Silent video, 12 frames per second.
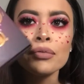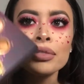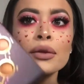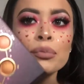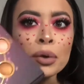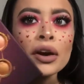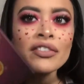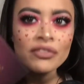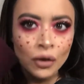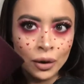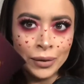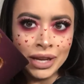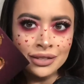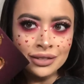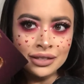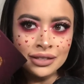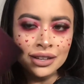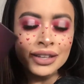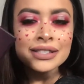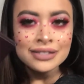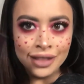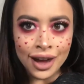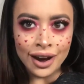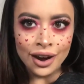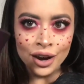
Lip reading: The performance is there.